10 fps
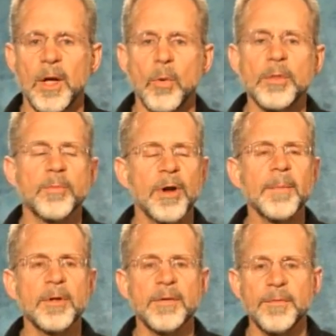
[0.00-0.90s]
With a
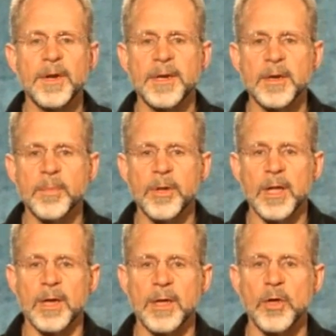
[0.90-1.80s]
properly fitted
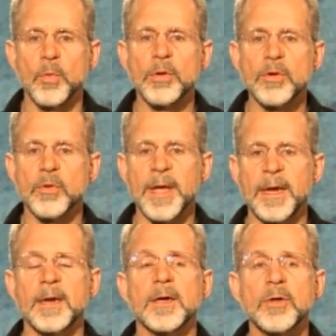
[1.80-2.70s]
earplug, you will
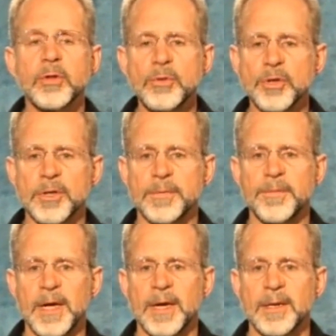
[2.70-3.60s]
create an occlusion
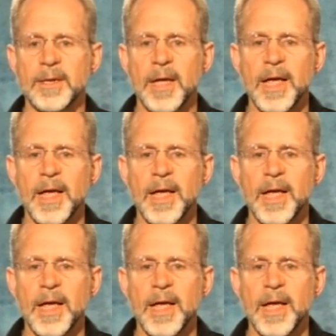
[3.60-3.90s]
effect